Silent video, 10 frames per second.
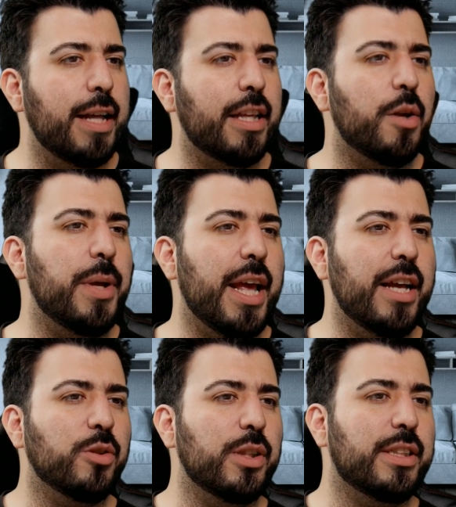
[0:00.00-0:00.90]
I think you mean
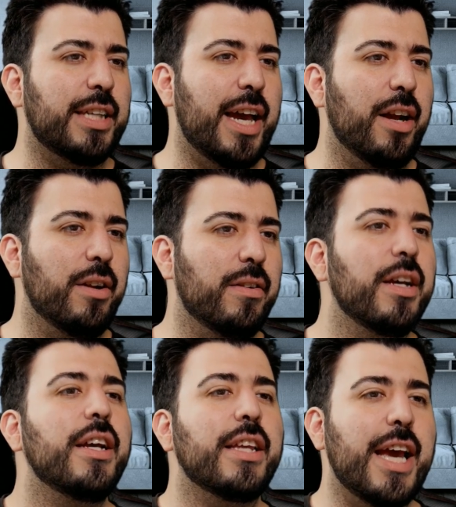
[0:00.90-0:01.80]
Android 10.
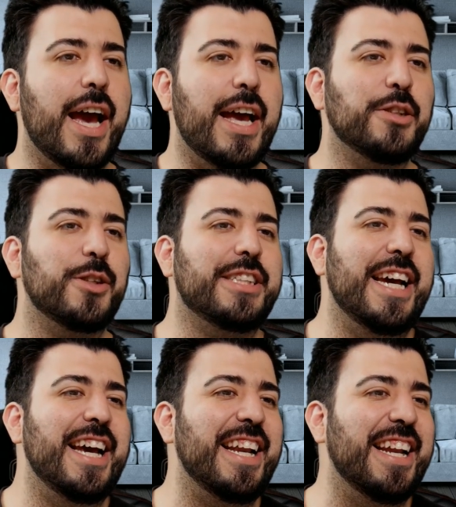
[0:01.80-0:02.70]
Yeah, Android
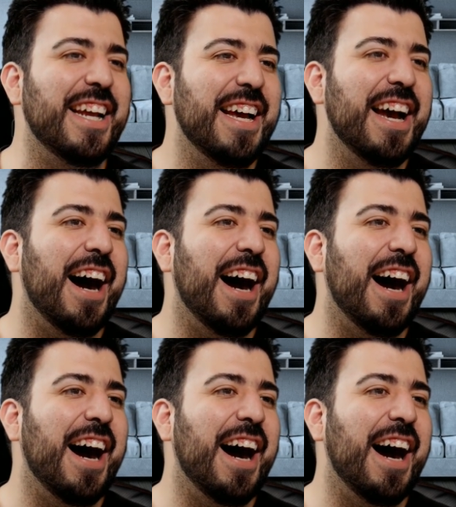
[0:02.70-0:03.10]
10.